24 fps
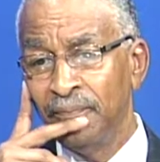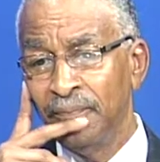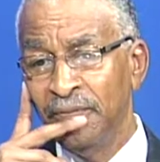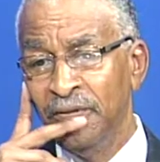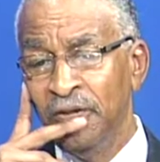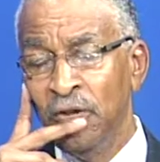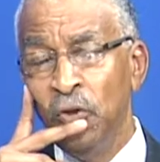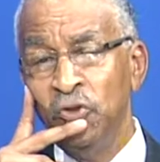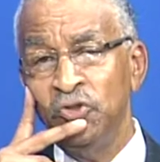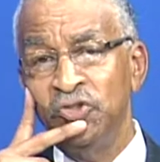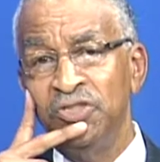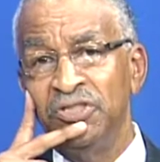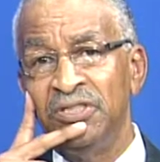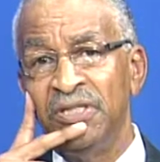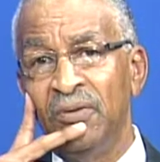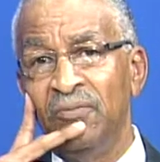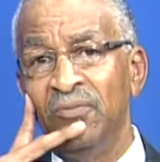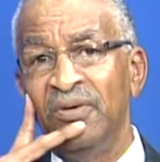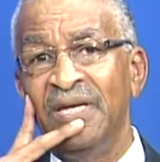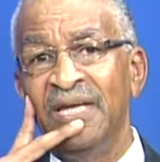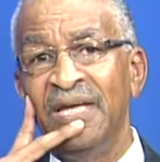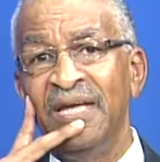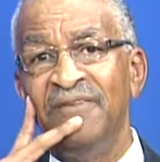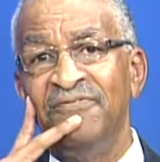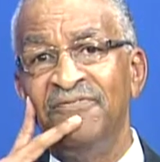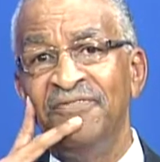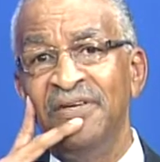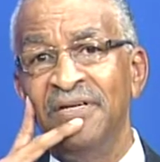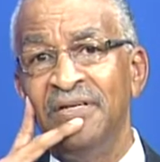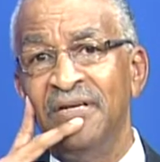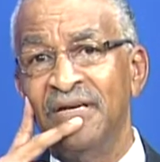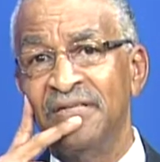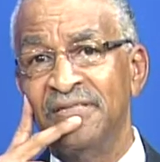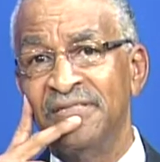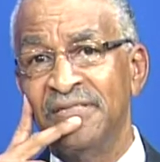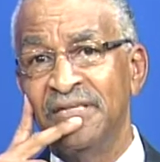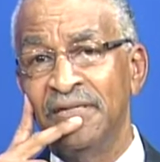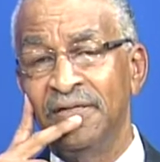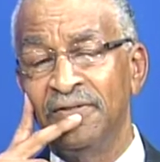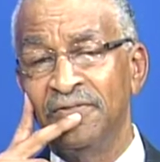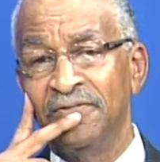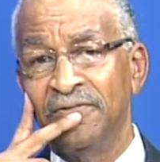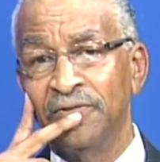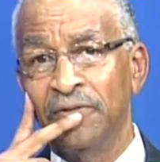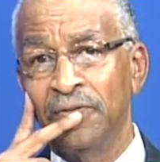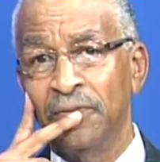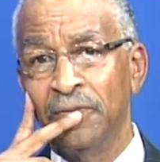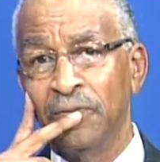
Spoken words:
notion that we can't feed ourselves